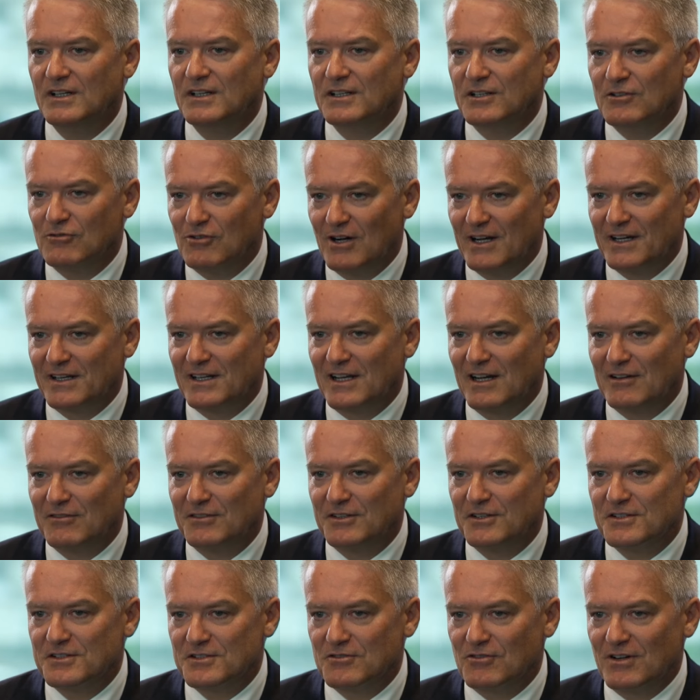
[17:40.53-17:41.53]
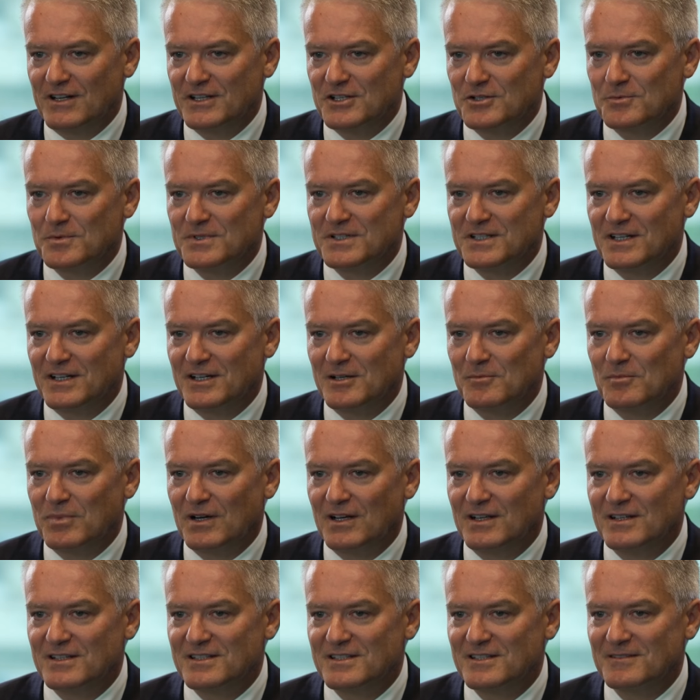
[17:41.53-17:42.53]
the right governance arrangements are in
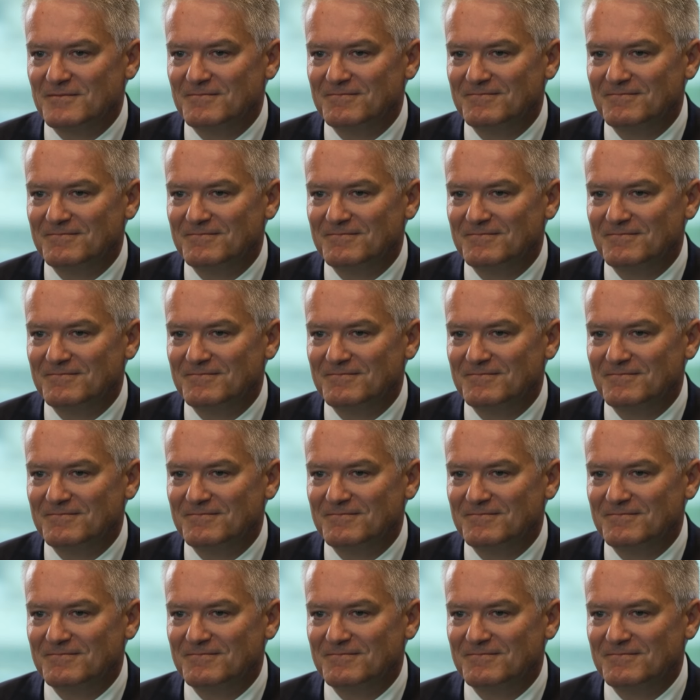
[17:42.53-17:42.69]
place.